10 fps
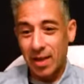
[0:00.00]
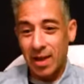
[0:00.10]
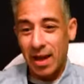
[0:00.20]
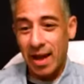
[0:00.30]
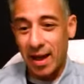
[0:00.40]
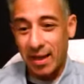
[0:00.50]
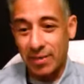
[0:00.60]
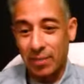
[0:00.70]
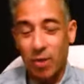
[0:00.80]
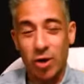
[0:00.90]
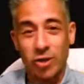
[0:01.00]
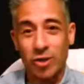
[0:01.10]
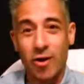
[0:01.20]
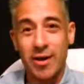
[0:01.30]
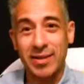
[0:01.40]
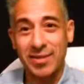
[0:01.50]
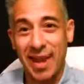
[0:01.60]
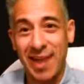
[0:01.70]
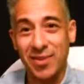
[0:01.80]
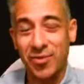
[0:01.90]
and a martial artist,
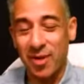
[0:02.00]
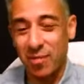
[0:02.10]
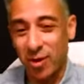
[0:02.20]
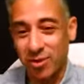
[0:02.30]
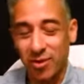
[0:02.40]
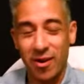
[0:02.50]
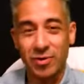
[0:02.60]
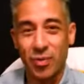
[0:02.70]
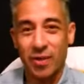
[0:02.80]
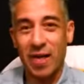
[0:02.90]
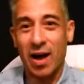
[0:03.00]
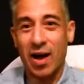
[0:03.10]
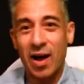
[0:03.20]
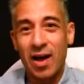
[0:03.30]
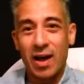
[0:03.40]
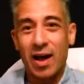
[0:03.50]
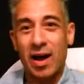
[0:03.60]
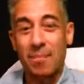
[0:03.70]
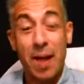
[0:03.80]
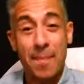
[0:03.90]
eighth degree martial artist, one of our
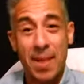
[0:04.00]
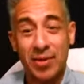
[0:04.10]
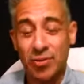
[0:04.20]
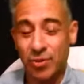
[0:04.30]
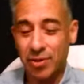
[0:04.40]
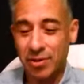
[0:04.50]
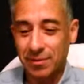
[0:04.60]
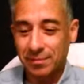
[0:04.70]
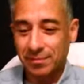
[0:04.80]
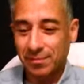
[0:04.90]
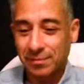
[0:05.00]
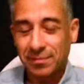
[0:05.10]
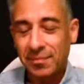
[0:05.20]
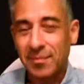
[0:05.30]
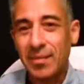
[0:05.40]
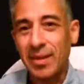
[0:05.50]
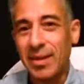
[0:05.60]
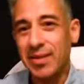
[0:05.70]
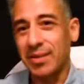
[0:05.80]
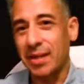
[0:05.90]
uh, my mentors
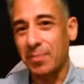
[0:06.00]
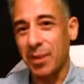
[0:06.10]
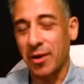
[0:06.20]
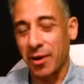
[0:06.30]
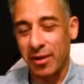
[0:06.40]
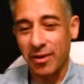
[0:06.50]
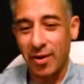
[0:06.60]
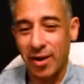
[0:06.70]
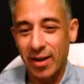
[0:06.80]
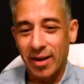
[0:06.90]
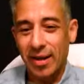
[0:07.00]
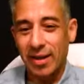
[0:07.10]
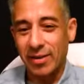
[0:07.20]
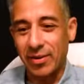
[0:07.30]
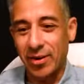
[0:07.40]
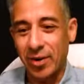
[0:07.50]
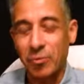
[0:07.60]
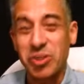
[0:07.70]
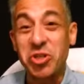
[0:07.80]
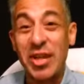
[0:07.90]
he says, Peter, in your, in your
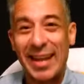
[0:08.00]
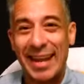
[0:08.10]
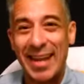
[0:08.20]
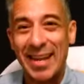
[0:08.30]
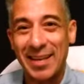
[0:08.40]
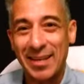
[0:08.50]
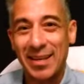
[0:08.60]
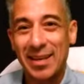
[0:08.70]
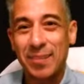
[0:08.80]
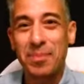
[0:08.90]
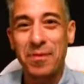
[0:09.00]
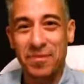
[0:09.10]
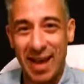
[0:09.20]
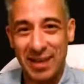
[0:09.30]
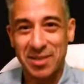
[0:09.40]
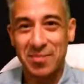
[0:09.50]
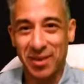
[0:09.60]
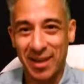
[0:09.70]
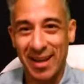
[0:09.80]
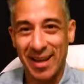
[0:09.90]
rigidity, be
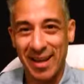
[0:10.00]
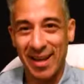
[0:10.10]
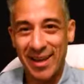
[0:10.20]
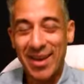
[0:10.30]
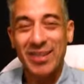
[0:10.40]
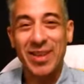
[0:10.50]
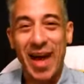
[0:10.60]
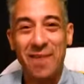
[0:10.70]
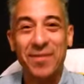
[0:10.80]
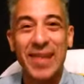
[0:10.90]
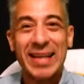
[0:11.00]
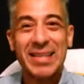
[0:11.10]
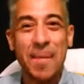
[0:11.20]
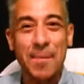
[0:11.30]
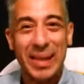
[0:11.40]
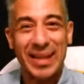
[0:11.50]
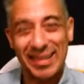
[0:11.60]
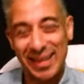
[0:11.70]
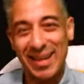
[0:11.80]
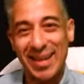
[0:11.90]
flexible. so have
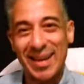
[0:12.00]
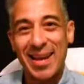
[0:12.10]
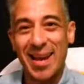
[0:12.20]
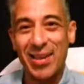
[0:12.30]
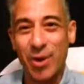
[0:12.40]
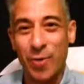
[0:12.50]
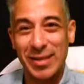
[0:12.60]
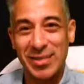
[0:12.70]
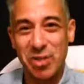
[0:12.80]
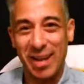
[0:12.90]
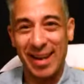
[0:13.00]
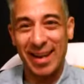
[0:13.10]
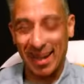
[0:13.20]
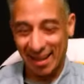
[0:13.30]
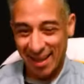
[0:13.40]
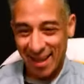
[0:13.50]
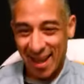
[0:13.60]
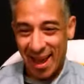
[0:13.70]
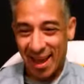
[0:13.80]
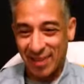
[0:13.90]
flexibility in your rigidity.
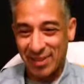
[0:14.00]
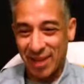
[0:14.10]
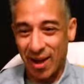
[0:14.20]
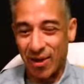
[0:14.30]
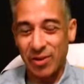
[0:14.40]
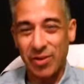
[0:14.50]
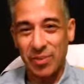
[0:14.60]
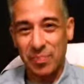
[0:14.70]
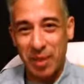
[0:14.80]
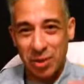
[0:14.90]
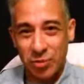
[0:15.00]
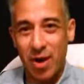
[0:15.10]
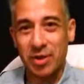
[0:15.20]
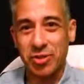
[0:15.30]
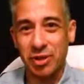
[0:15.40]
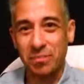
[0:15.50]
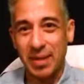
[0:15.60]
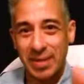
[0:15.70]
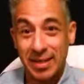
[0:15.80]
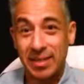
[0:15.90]
And so be structured,
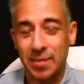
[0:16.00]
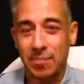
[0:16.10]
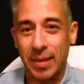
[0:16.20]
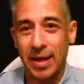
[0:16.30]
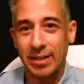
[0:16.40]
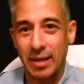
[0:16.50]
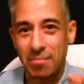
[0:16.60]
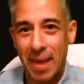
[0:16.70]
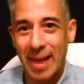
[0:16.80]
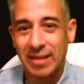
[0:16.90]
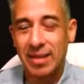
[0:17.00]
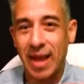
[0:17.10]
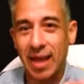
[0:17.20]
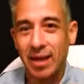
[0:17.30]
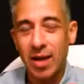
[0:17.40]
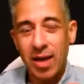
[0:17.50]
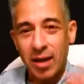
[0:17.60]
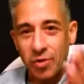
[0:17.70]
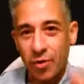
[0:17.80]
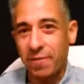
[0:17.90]
be disciplined, and maintain
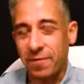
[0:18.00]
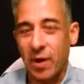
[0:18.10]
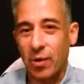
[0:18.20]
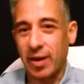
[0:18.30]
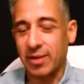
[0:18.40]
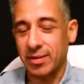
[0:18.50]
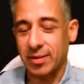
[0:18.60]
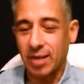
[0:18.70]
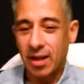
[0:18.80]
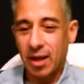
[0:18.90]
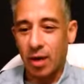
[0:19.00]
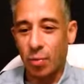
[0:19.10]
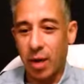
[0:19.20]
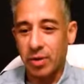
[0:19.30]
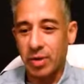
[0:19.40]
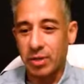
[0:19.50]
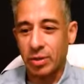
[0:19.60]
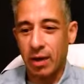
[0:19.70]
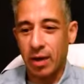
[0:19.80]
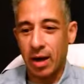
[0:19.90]
your focus on what you need
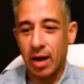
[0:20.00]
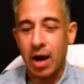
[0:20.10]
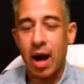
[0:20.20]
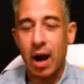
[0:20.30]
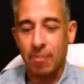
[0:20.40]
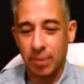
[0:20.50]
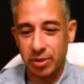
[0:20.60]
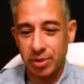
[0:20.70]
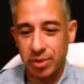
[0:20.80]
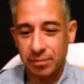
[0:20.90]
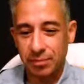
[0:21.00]
to accomplish,